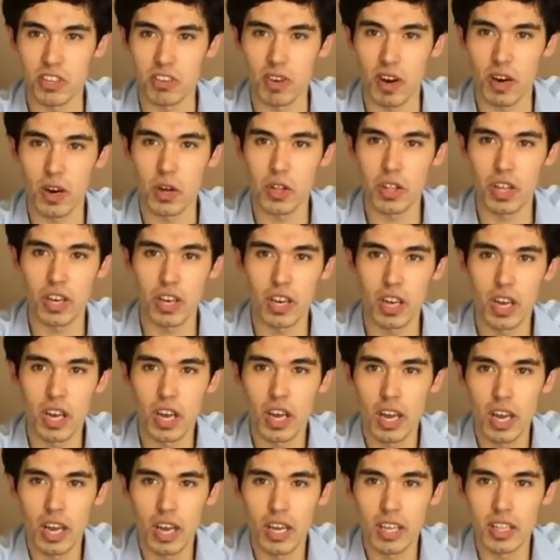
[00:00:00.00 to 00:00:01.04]
I know that
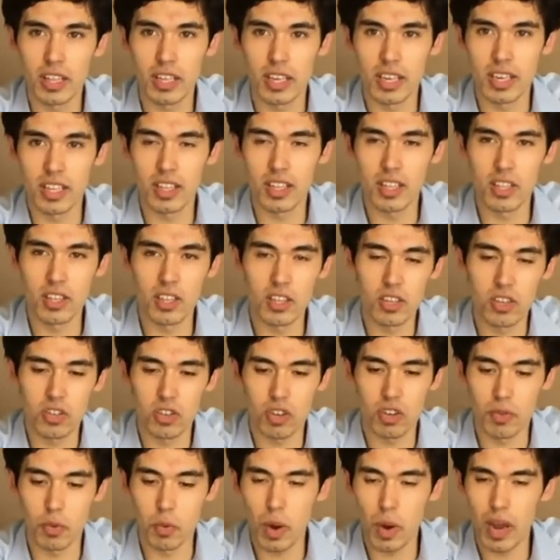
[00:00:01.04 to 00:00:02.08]
the, the sort of
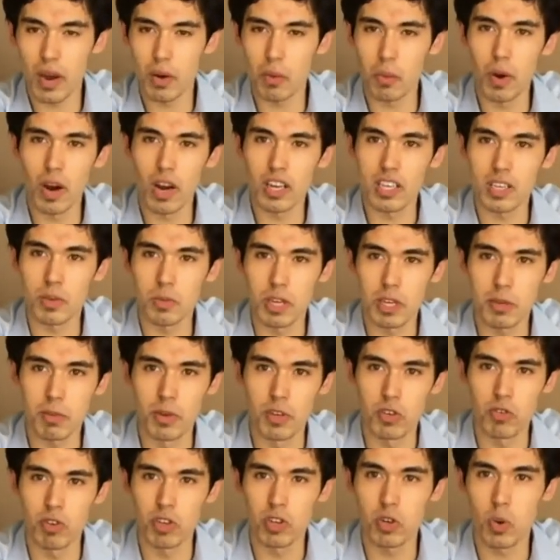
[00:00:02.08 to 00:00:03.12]
the way it works at
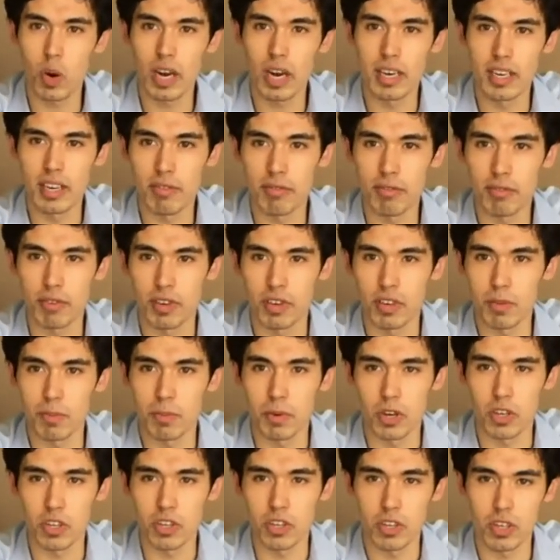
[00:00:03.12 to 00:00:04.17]
Westminster is quite different
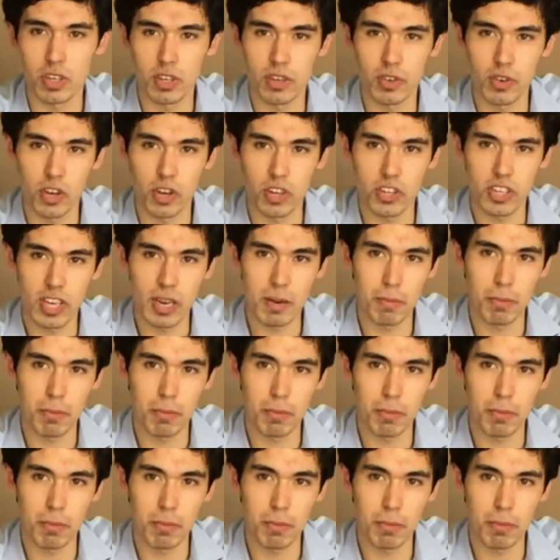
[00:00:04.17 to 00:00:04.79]
because you've got St.